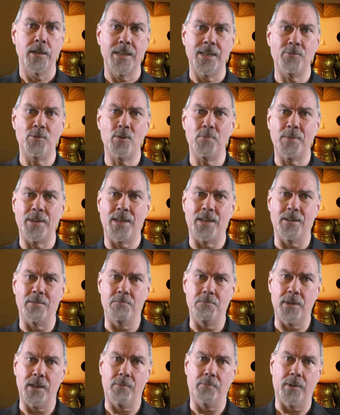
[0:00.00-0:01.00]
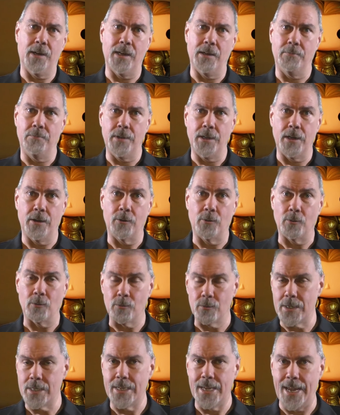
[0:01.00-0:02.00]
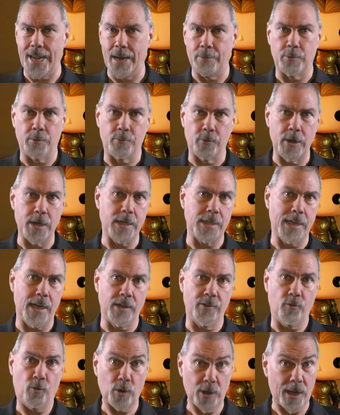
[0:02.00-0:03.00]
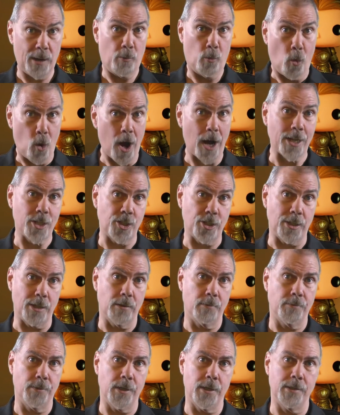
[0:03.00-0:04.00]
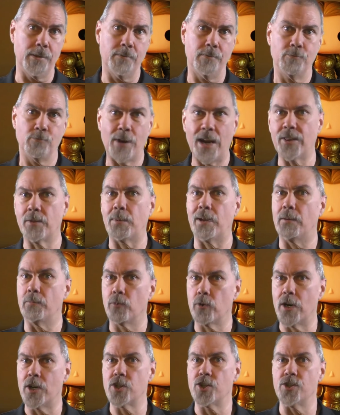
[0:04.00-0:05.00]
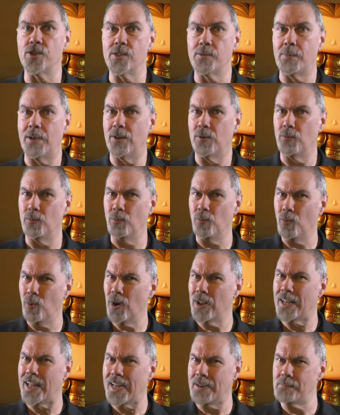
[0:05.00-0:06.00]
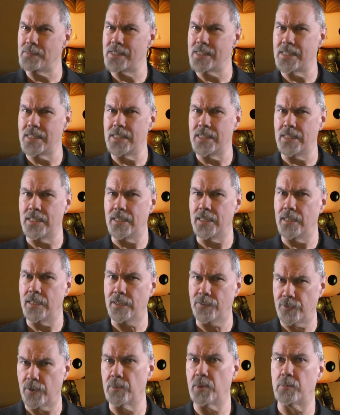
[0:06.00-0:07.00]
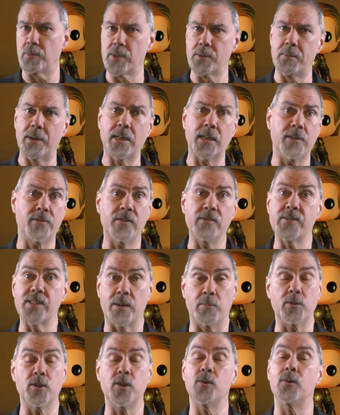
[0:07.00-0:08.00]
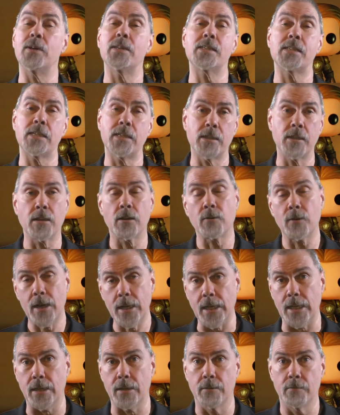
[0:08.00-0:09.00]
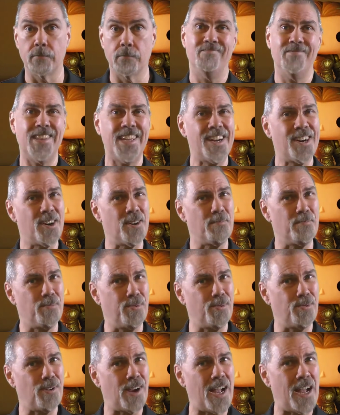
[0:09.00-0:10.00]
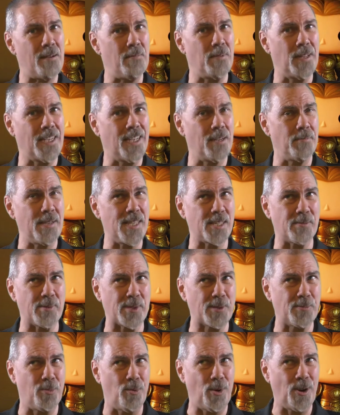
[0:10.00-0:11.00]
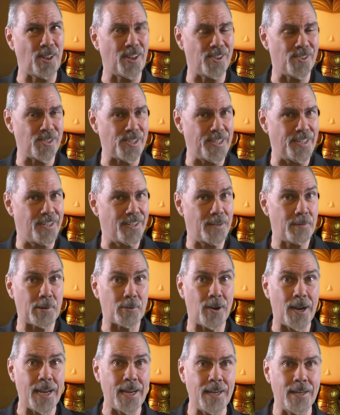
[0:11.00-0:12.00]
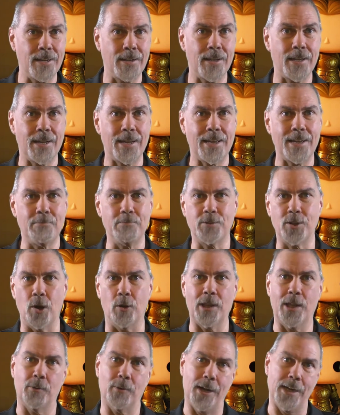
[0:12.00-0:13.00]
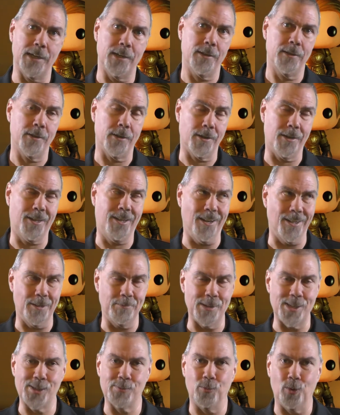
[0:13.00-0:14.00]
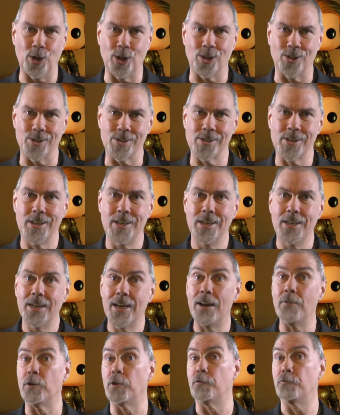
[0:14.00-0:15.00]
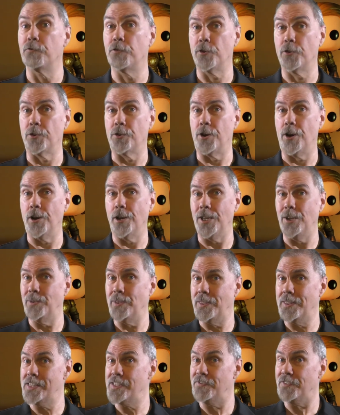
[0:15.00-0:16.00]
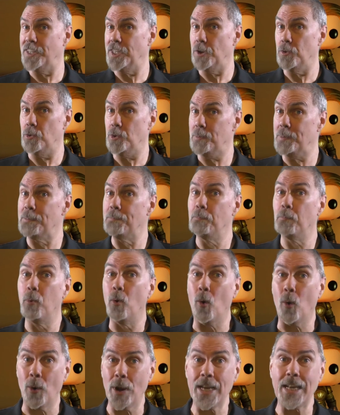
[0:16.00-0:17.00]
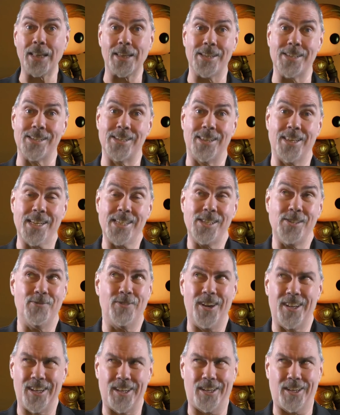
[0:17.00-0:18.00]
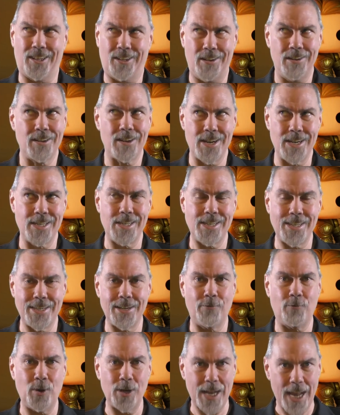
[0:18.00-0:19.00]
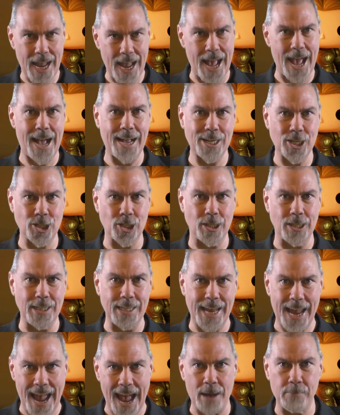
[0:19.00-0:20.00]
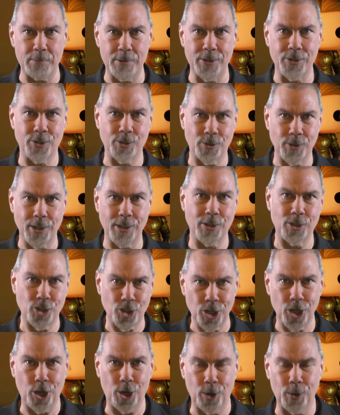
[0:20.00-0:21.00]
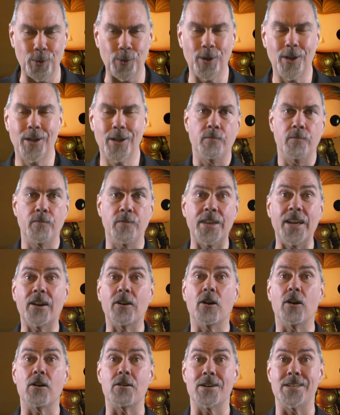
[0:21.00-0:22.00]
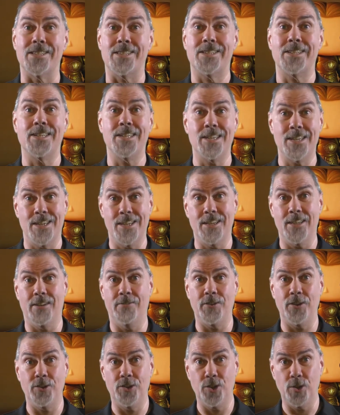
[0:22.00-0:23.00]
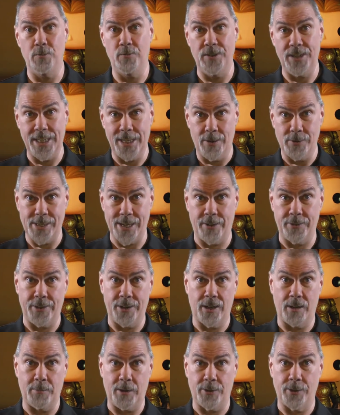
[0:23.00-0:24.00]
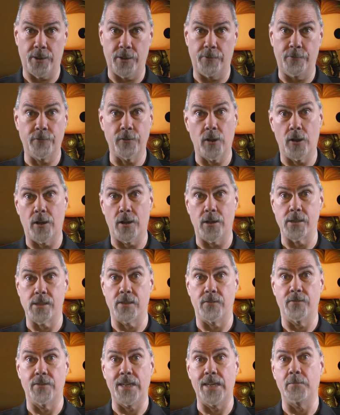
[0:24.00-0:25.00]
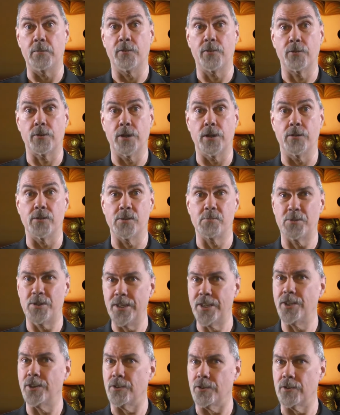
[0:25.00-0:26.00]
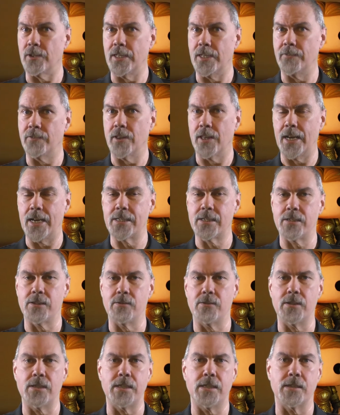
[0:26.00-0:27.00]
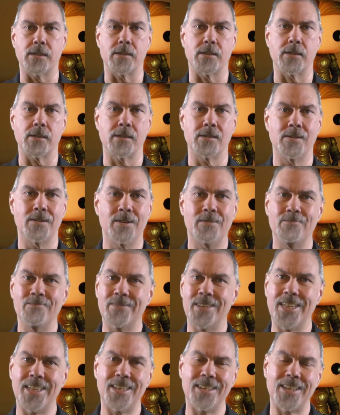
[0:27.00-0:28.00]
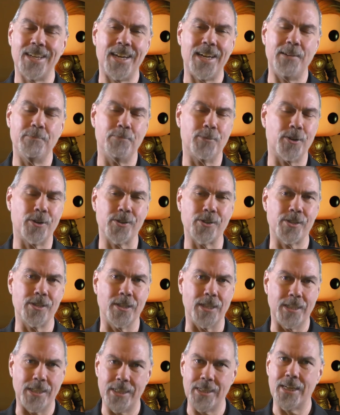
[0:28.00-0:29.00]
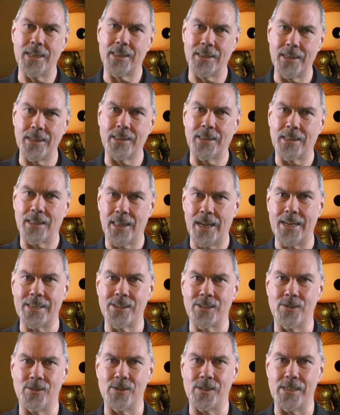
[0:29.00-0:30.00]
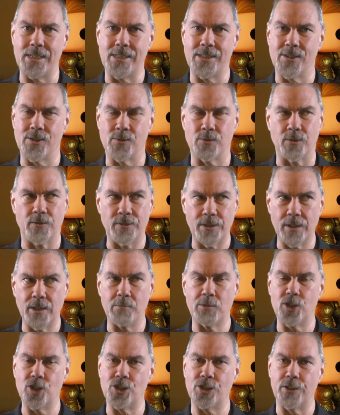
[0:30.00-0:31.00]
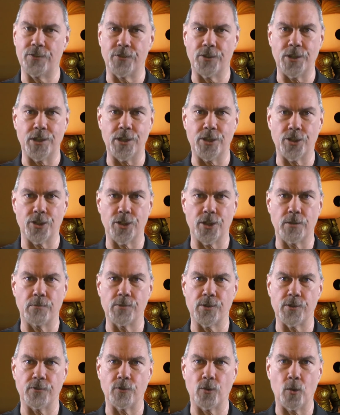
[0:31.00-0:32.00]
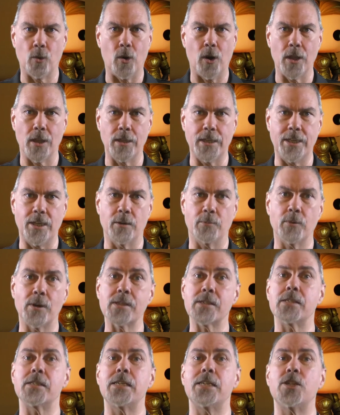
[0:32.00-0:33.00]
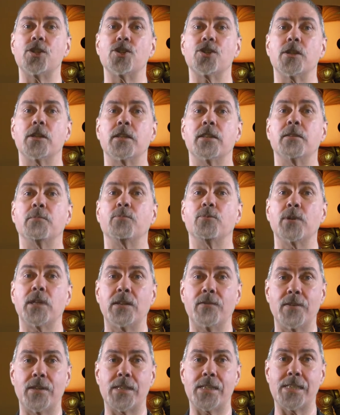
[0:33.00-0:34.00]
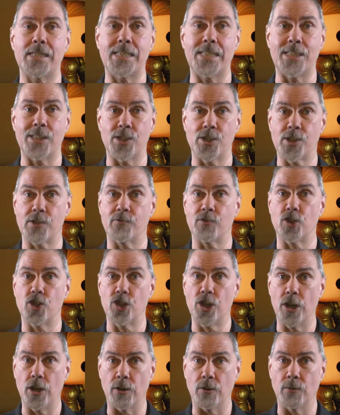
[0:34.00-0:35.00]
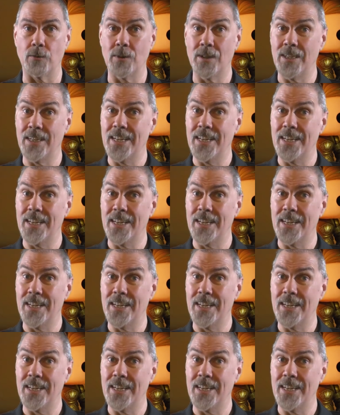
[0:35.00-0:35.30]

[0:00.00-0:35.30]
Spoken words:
It won't be a minute-by-minute recap or breakdown of what I'm watching, but rather my impressions about what I'm seeing and from the perspective of someone who has seen it already. There are probably going to be some spoilers here, am I right? I'm totally right. There are going to be spoilers. I would further argue that this video would be pointless unless you've got a good idea of what actually happened during the show. There are a ton of YouTube videos out there about the flaws of Game of Thrones, particularly of the last two seasons. And I personally did not think the last two seasons were very much different in terms of quality or presentation of the previous seasons of the show.